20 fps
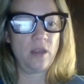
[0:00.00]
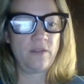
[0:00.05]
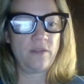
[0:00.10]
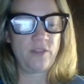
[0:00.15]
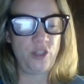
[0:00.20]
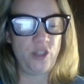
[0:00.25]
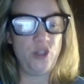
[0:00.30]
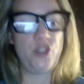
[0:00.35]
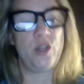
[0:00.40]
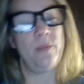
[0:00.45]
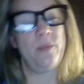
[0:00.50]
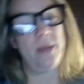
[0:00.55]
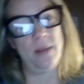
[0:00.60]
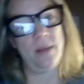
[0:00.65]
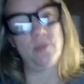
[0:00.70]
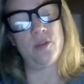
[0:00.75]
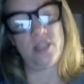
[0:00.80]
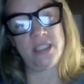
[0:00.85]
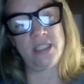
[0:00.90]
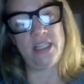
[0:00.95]
you should be
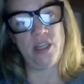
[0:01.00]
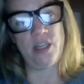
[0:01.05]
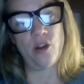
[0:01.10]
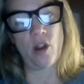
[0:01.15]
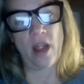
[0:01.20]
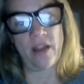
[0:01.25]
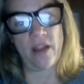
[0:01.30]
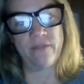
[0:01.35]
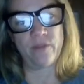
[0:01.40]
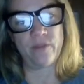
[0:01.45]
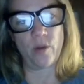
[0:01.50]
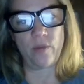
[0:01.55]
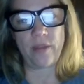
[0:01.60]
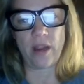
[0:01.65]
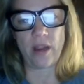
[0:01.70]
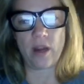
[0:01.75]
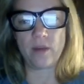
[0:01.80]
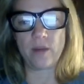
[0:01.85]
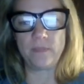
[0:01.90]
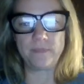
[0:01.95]
able to see your iPhone
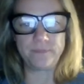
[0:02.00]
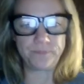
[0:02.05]
there.